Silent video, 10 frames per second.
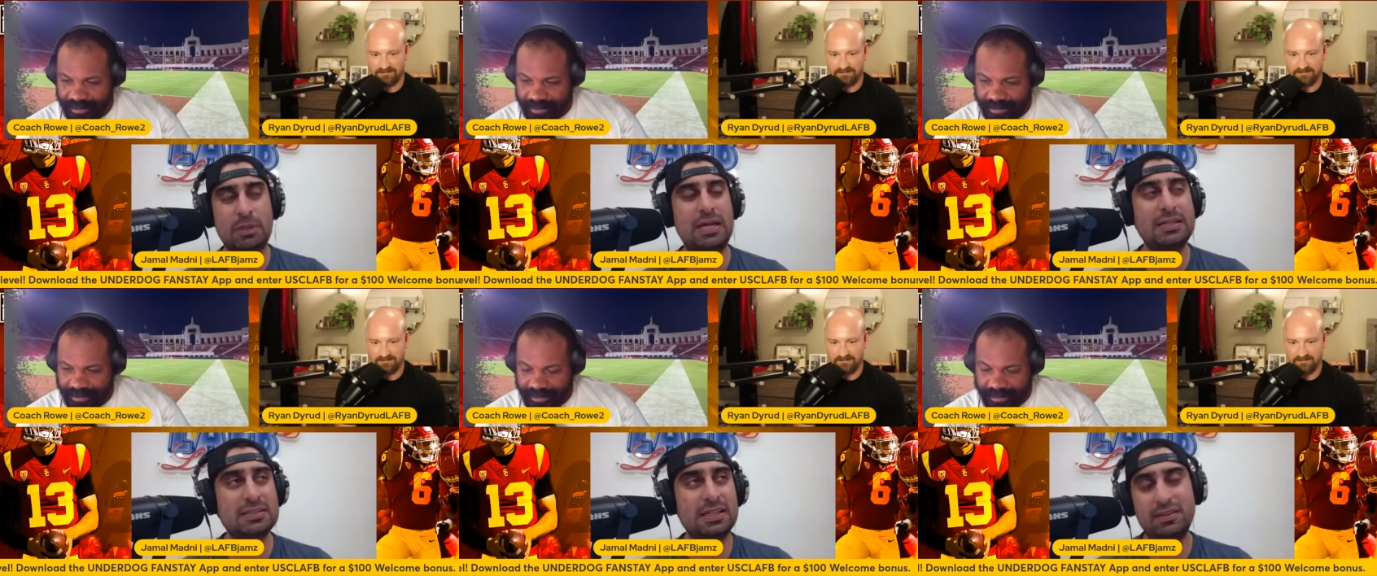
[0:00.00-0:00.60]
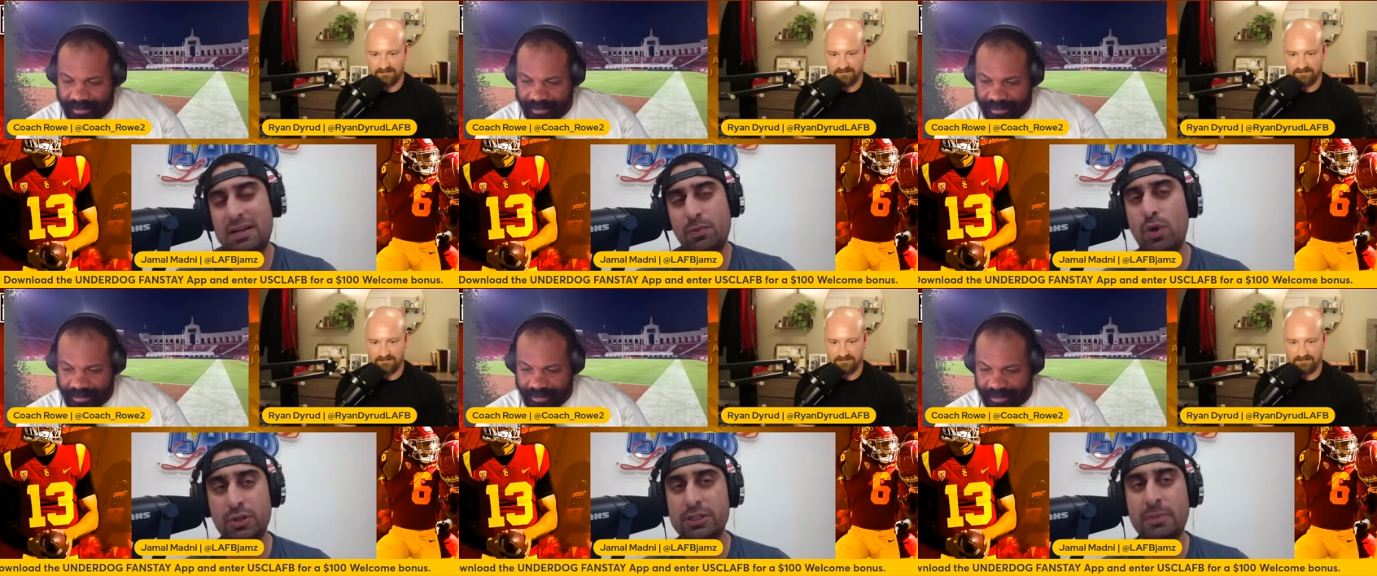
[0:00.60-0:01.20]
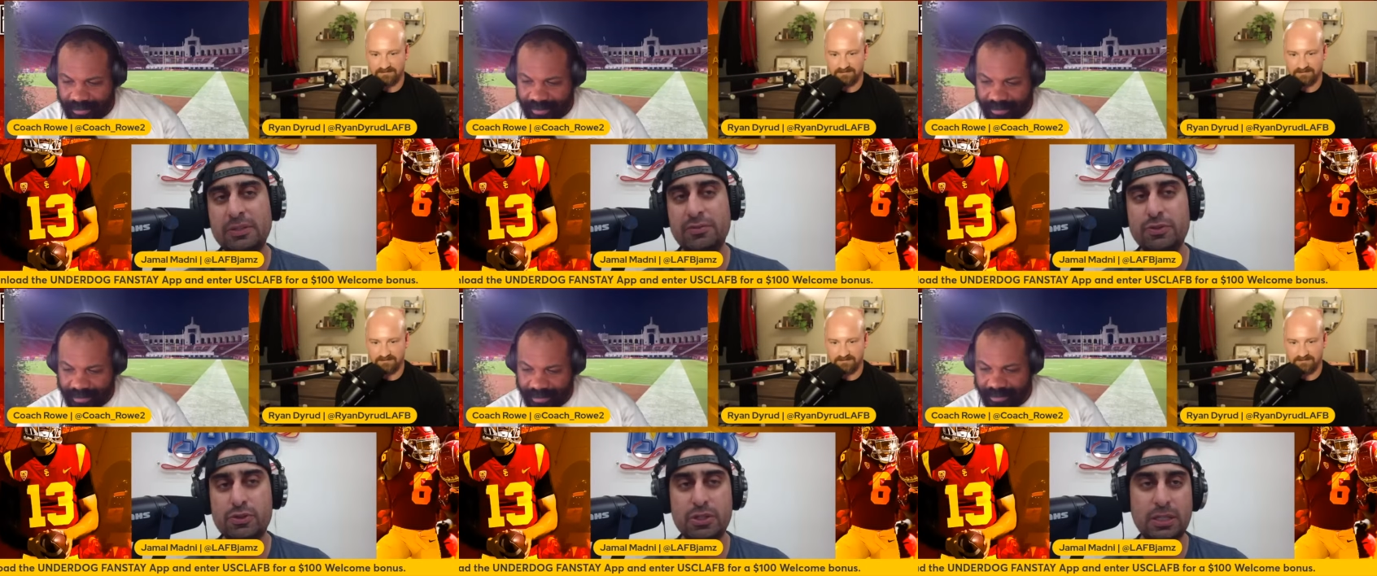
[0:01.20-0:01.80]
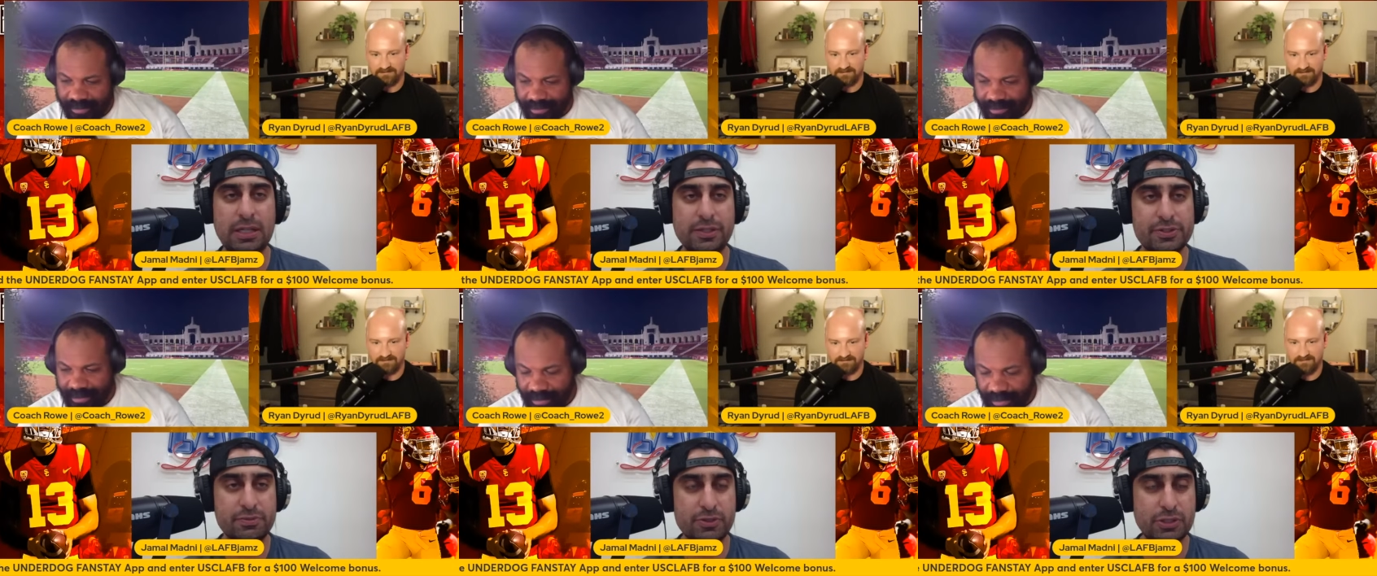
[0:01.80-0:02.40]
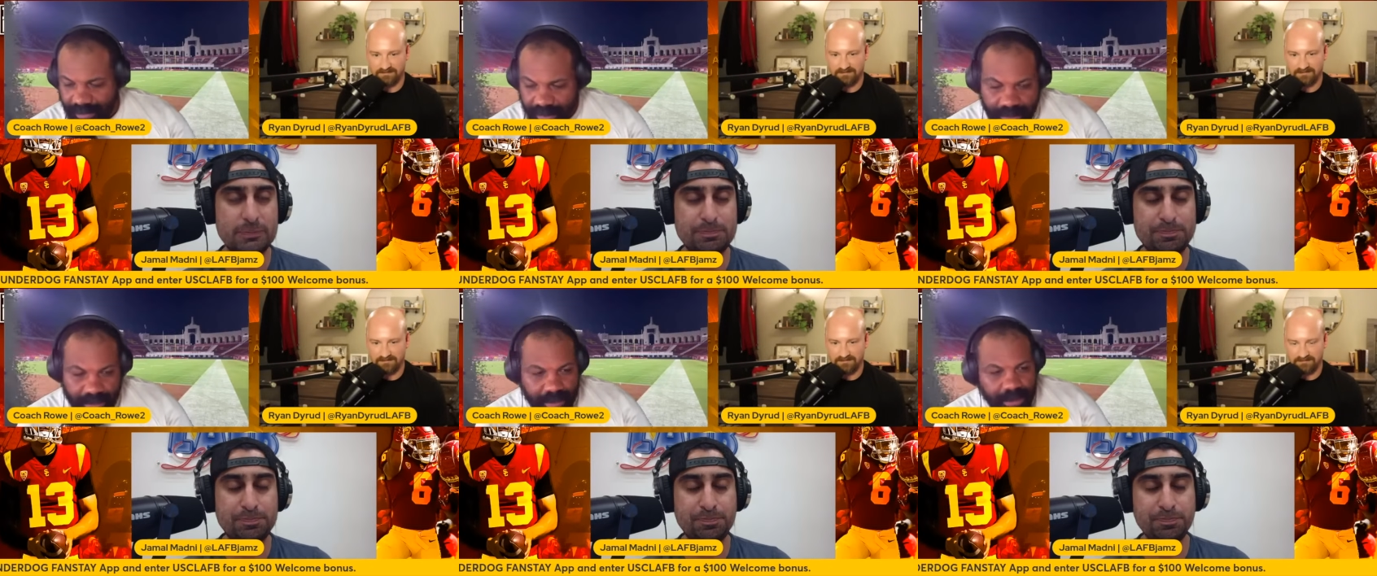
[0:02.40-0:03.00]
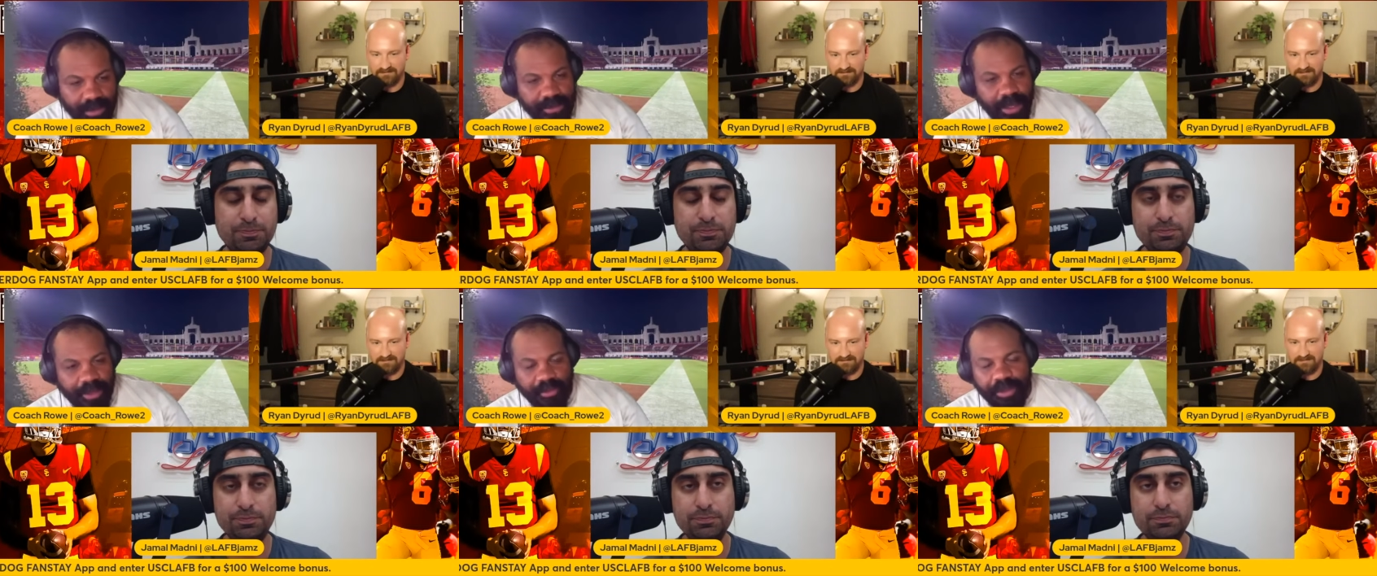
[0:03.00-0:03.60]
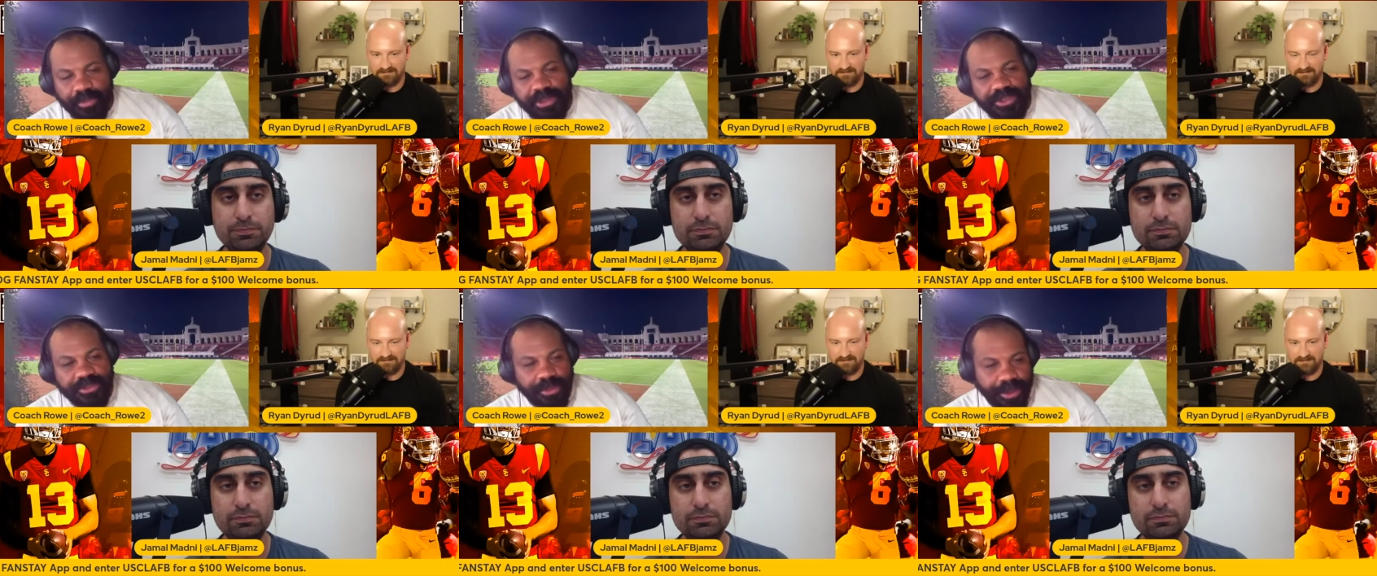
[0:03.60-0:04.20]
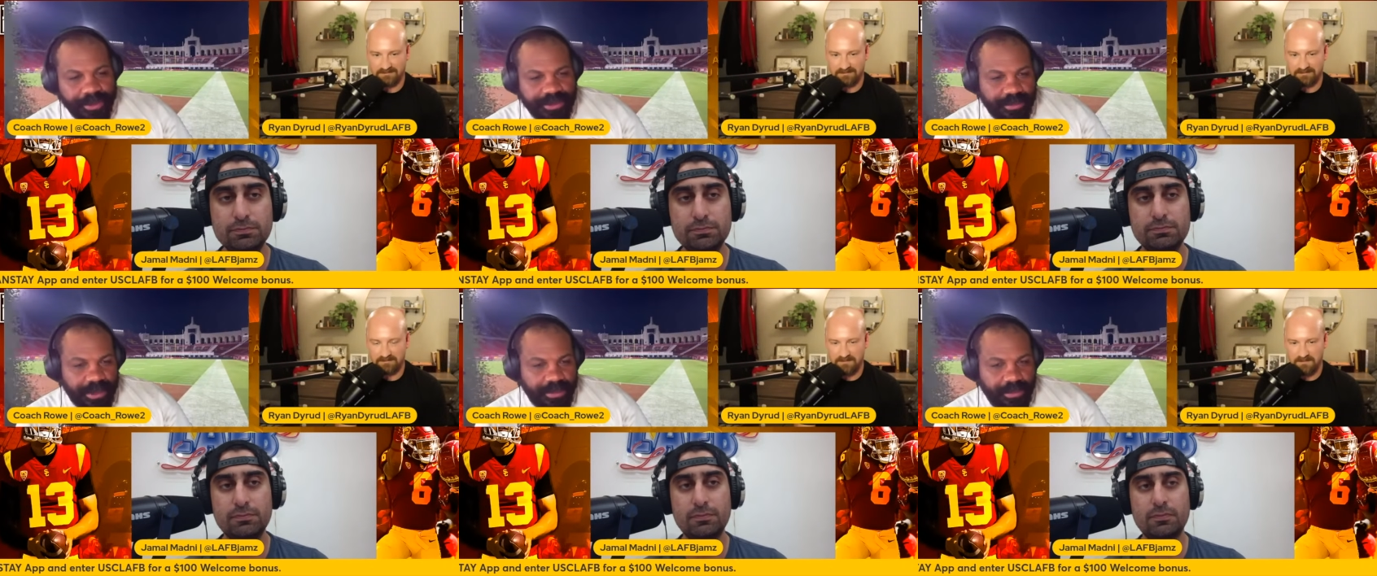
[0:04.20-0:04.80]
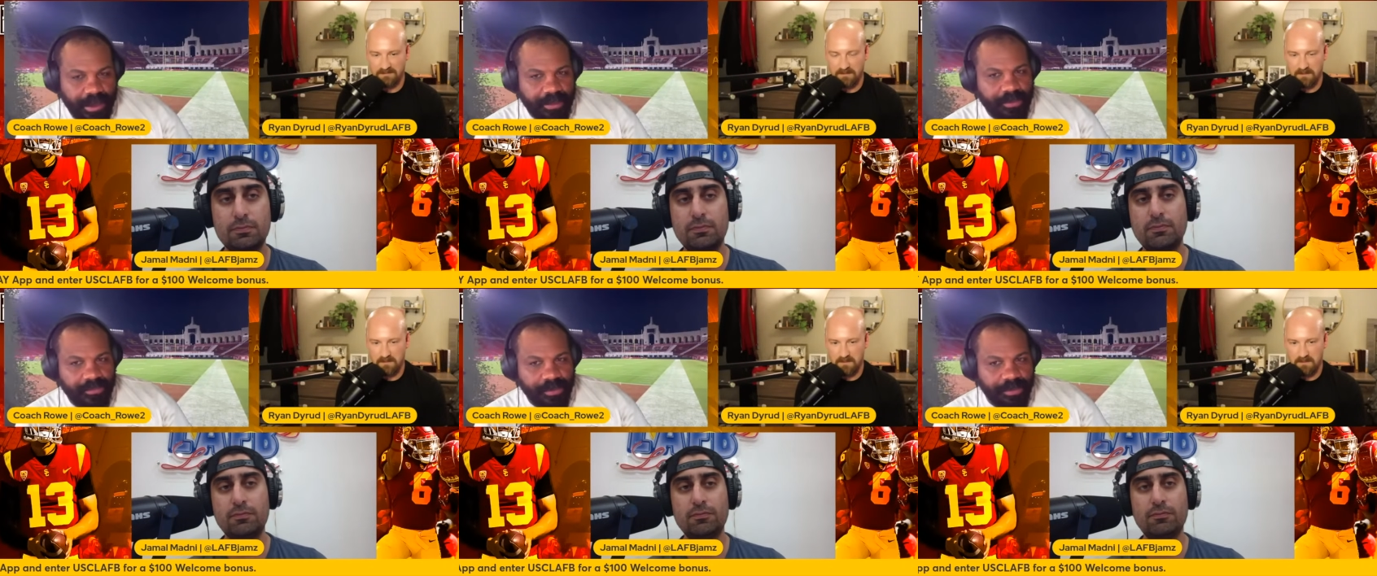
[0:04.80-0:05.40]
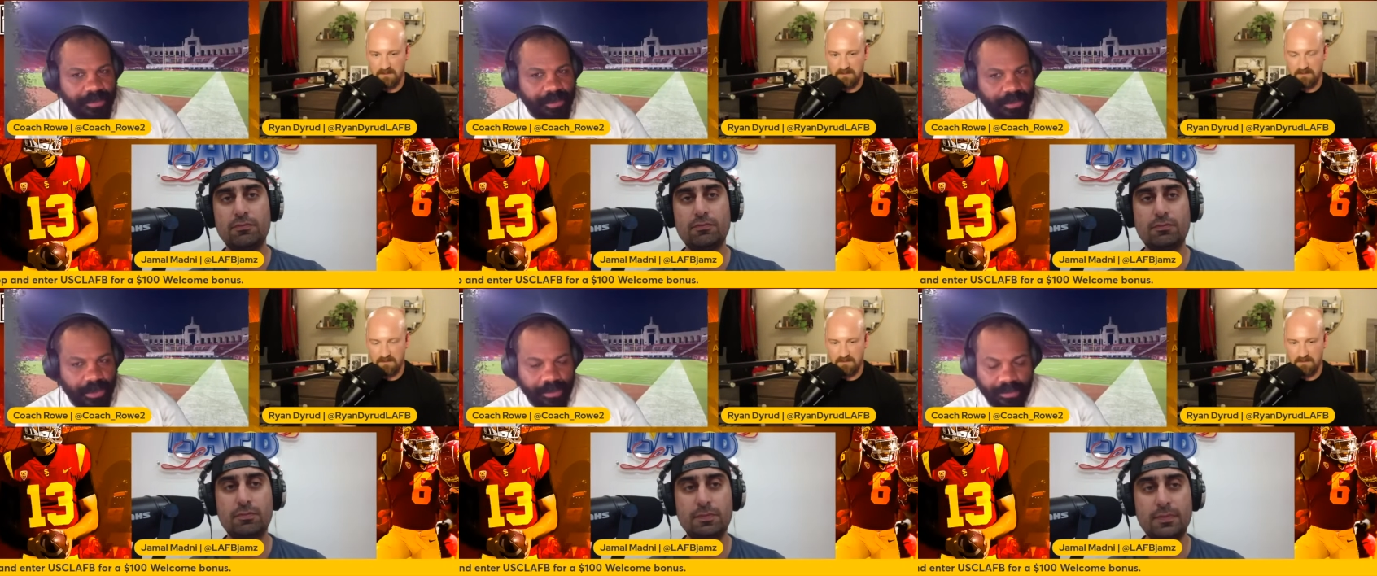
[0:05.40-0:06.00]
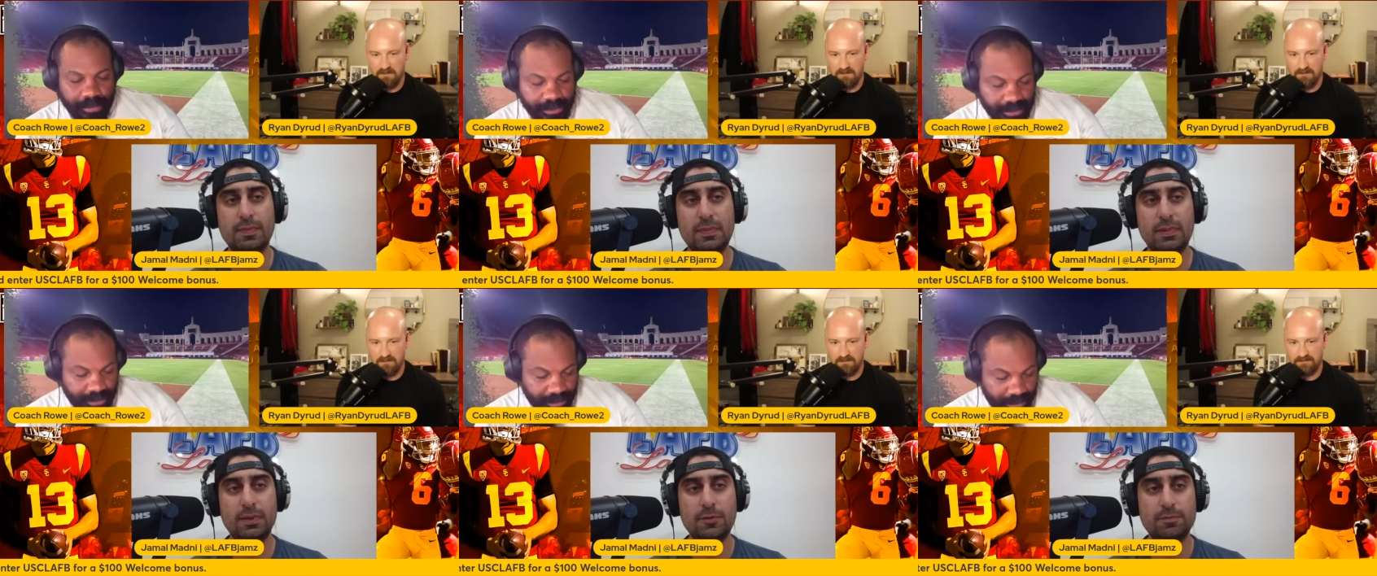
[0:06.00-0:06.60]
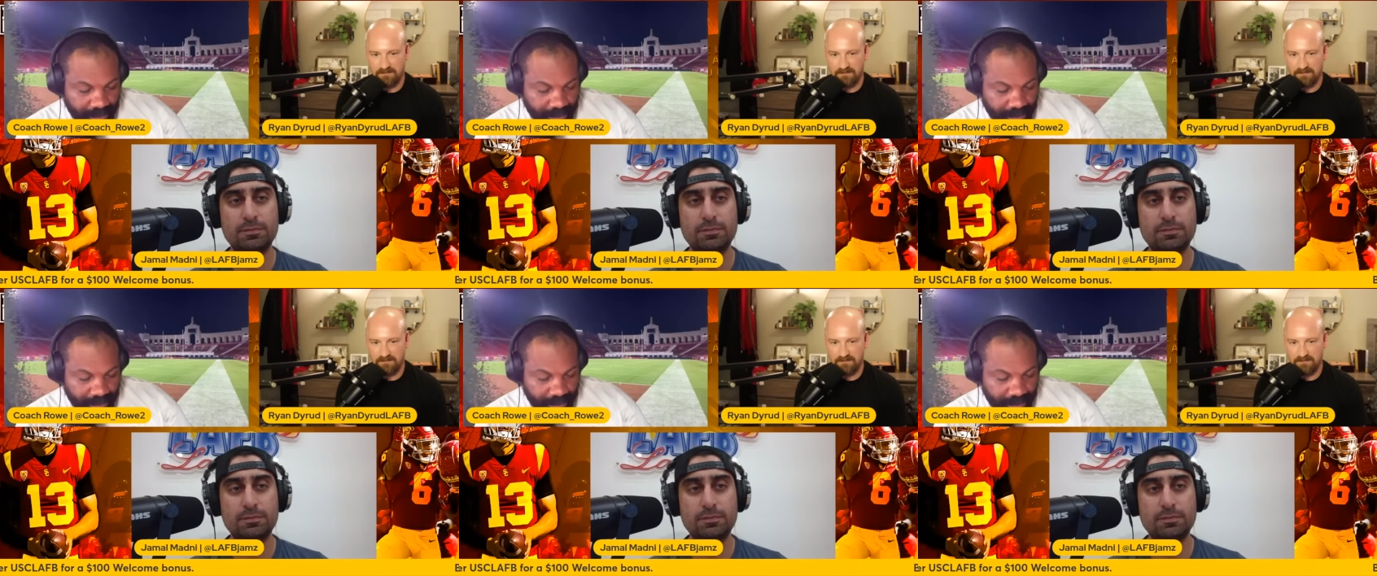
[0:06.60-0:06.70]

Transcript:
Speaker 1: blocks. And I, I worry about the future of the Lakers for sure.
Speaker 2: I, which is weird to me. And before we go to